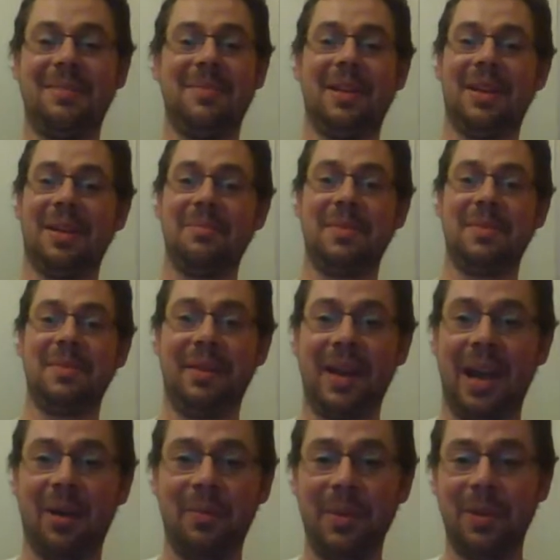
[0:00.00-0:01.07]
team that come out
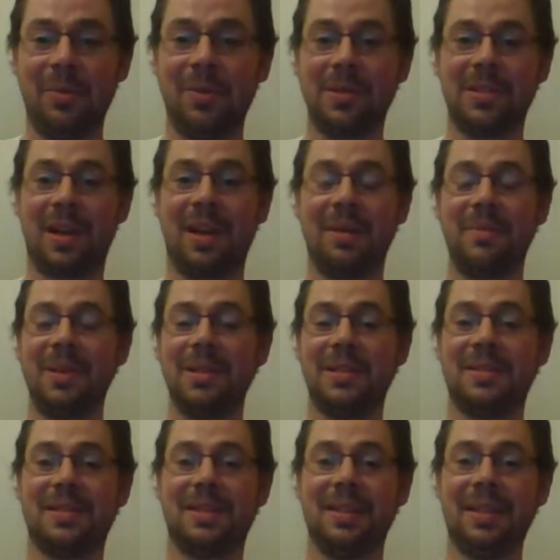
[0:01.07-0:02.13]
and help me all the time.
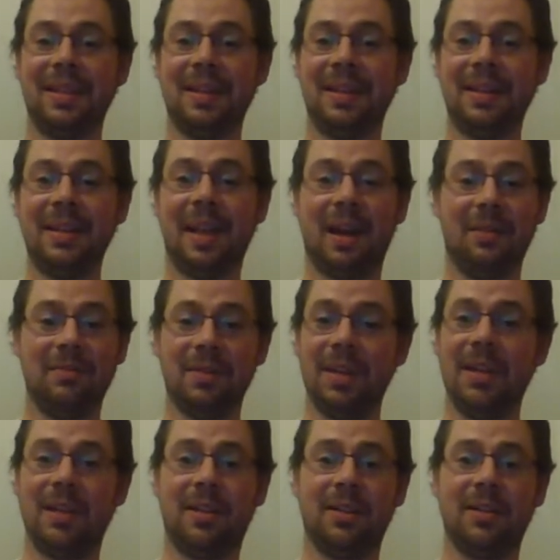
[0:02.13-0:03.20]
I
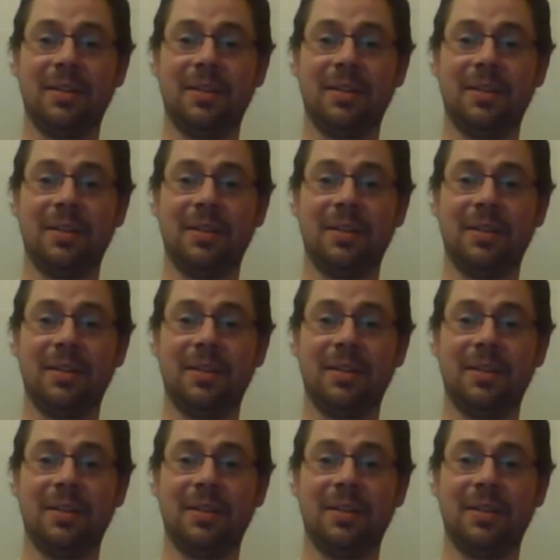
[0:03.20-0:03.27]
really. Is